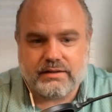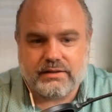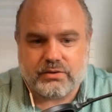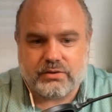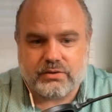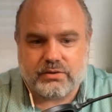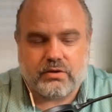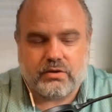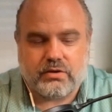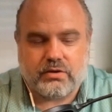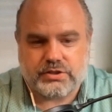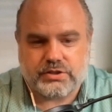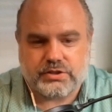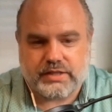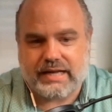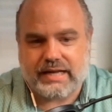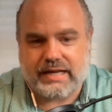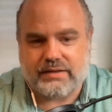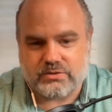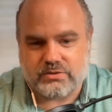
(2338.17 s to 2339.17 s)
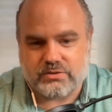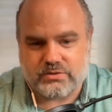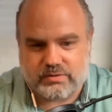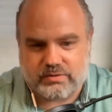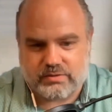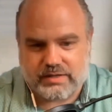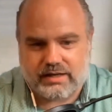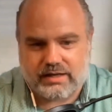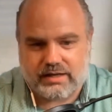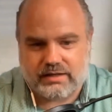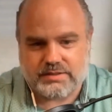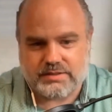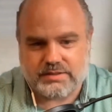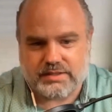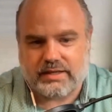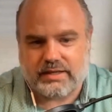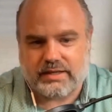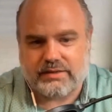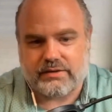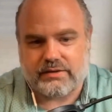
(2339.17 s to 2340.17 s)
So you don't just add those two columns
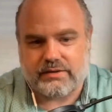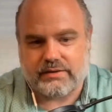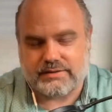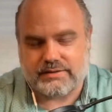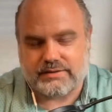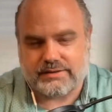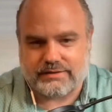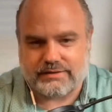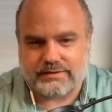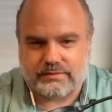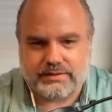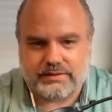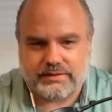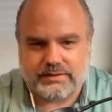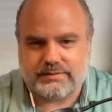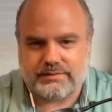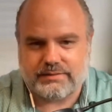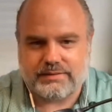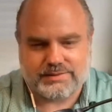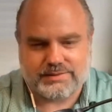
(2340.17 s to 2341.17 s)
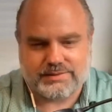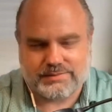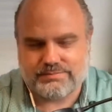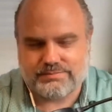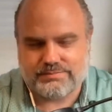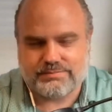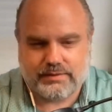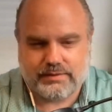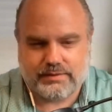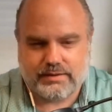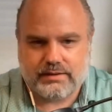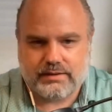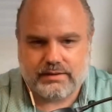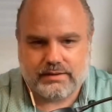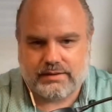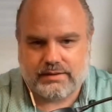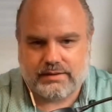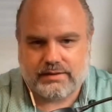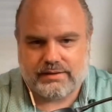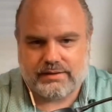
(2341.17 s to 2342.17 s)
together. It's a little bit,
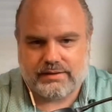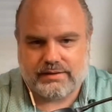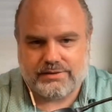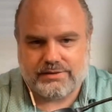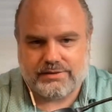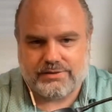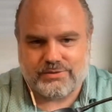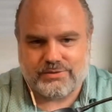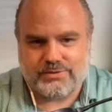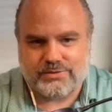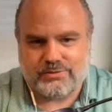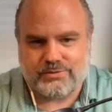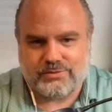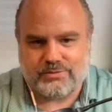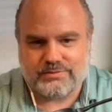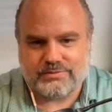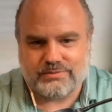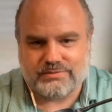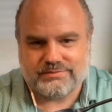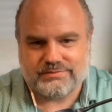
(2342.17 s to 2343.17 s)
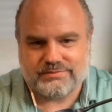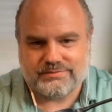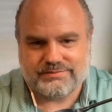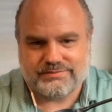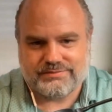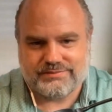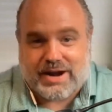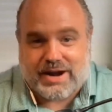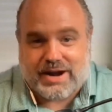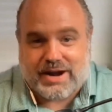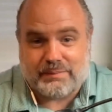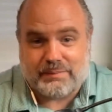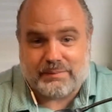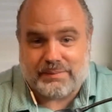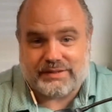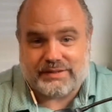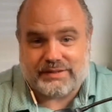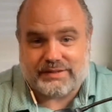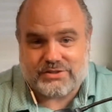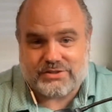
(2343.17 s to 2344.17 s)
you do the
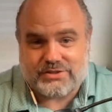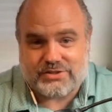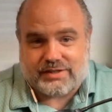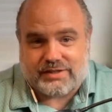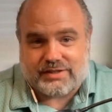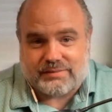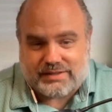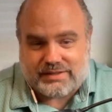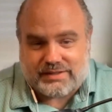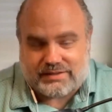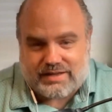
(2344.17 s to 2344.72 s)
probability that you're going to be